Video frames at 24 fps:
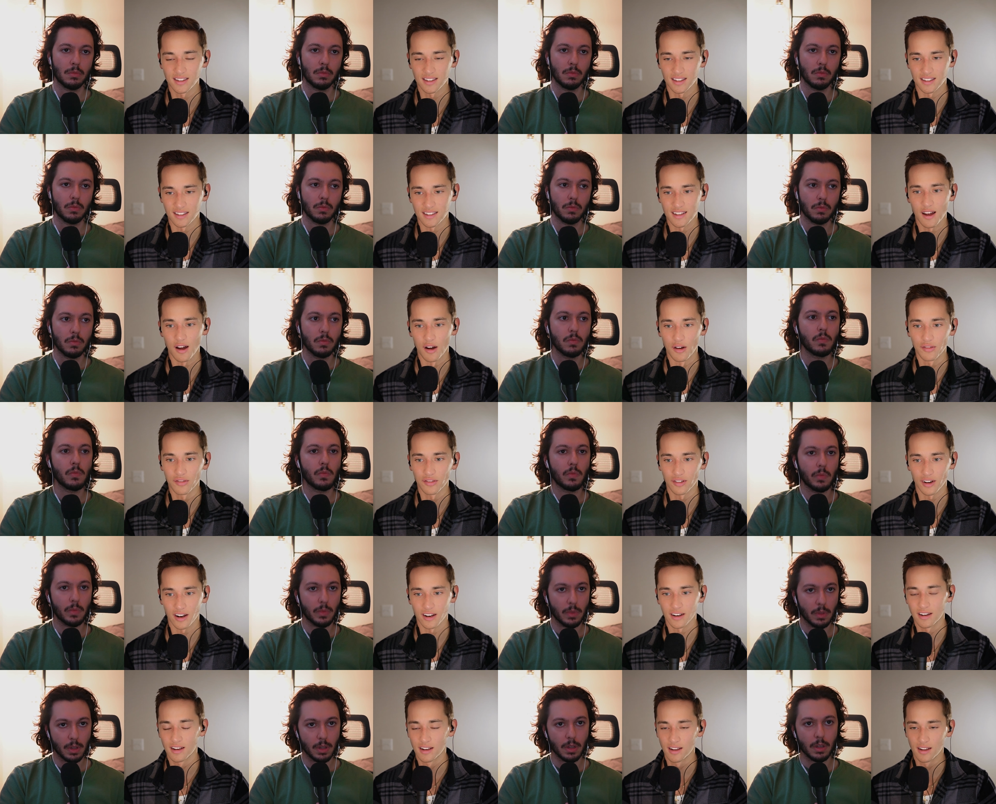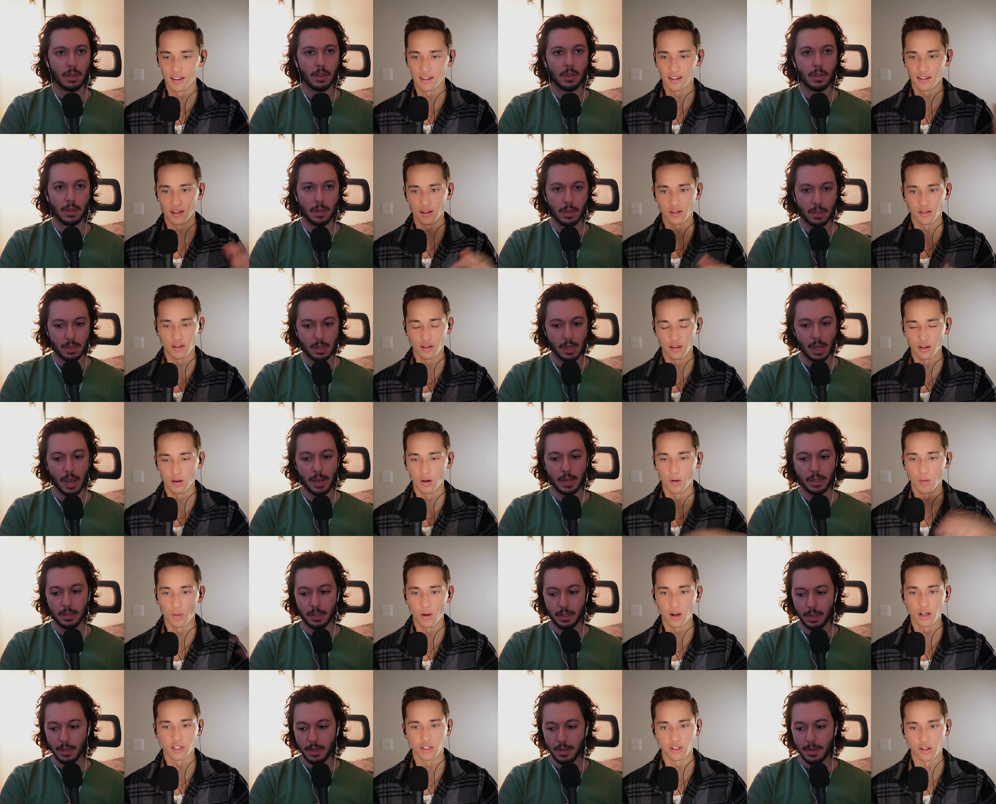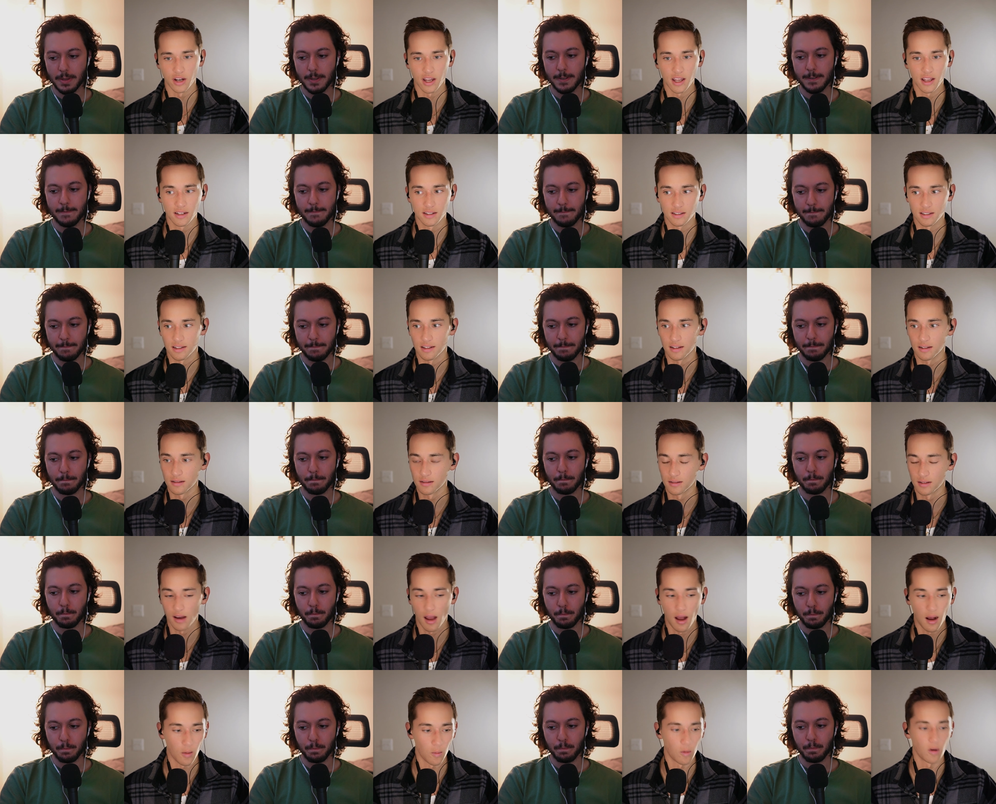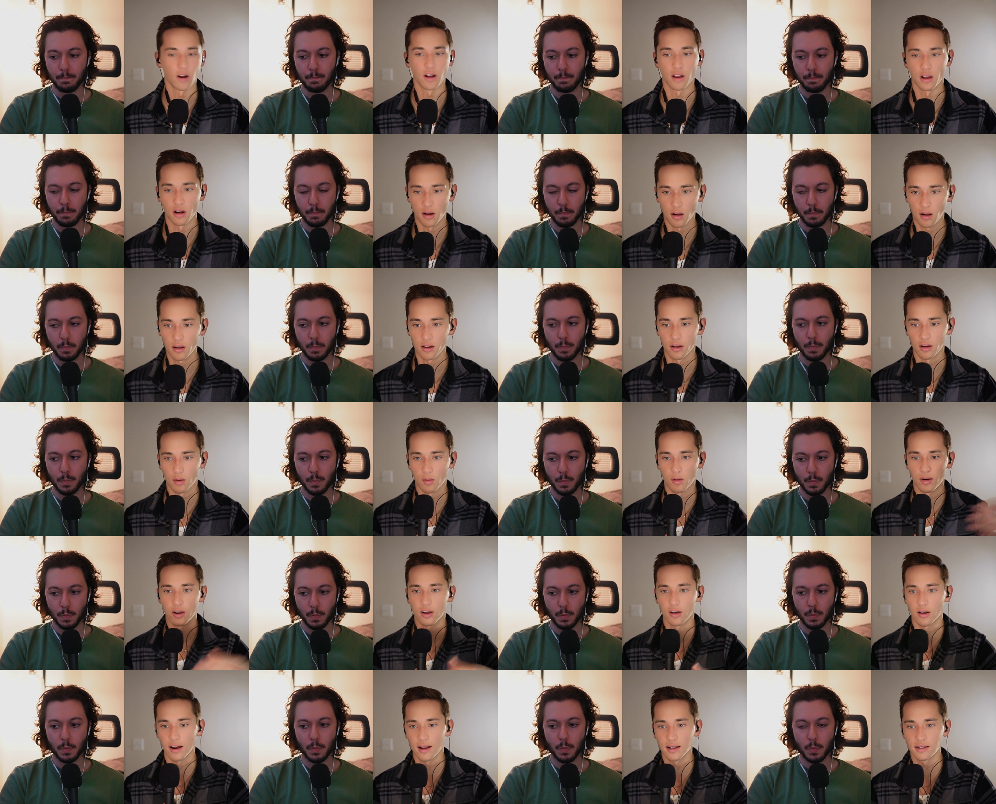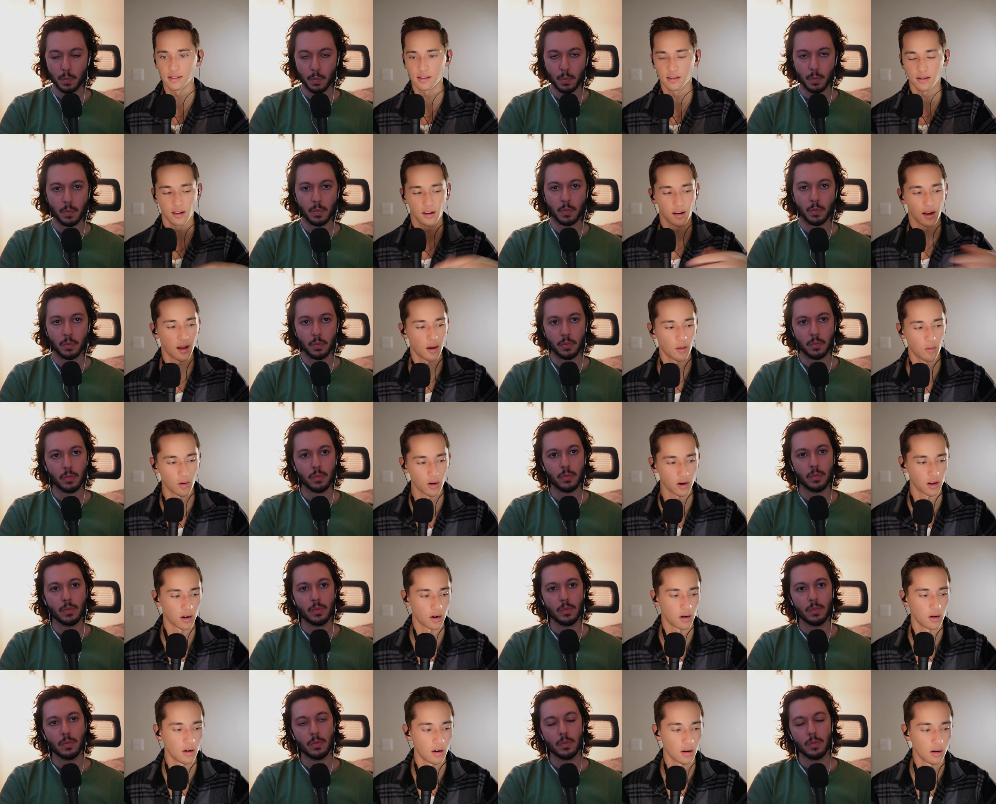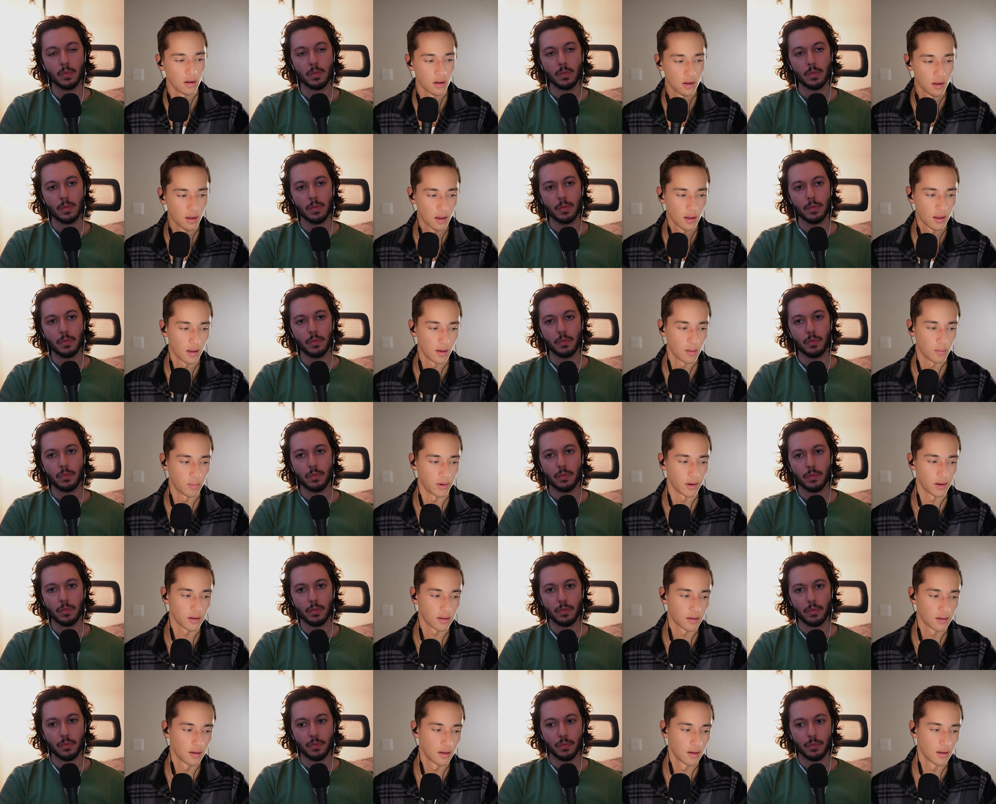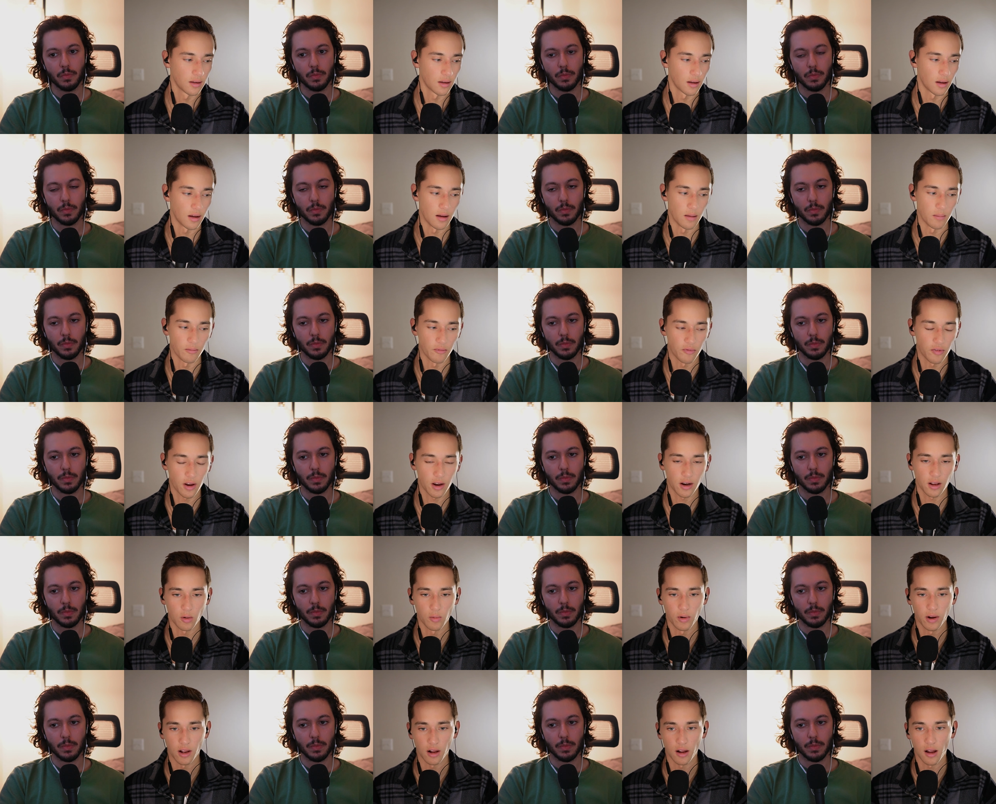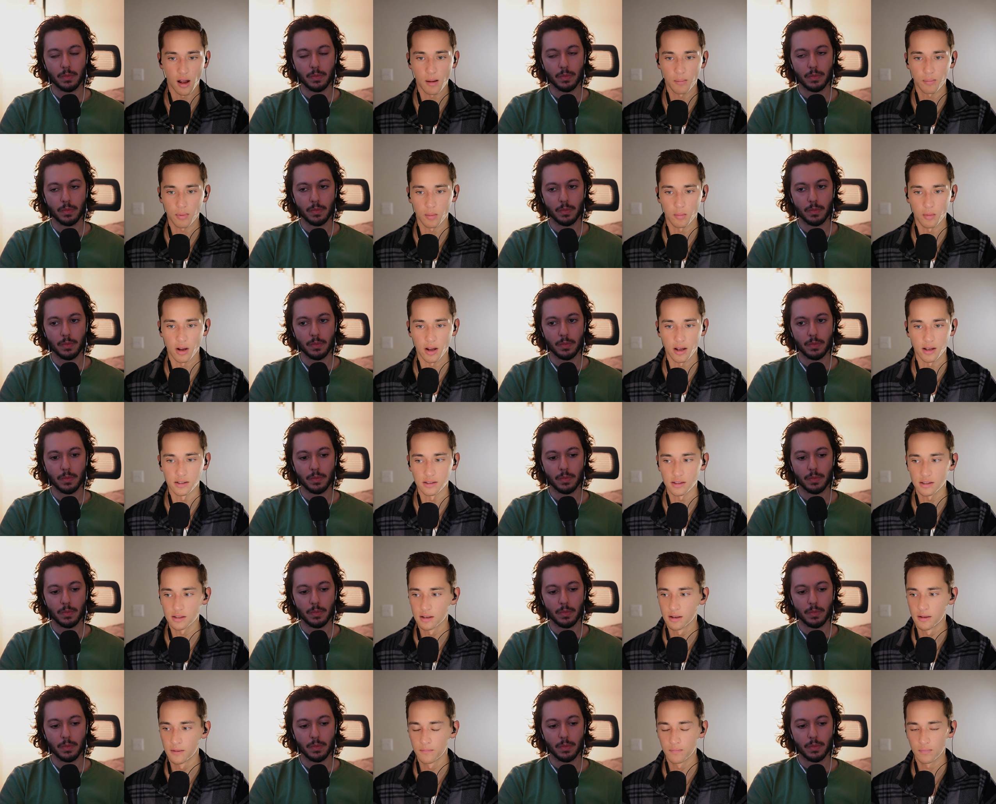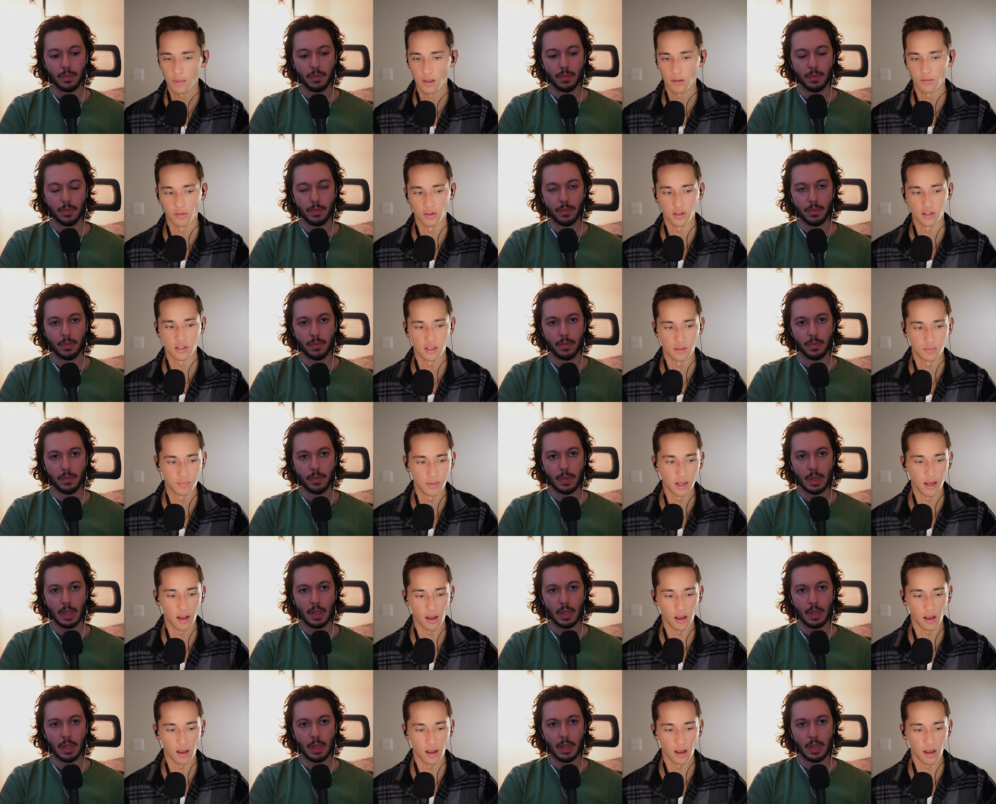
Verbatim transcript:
Speaker 1: itself right you know exactly. you don't want your heat to not work at all you don't want your ac to not work at all but um, finding a way to compromise versus peak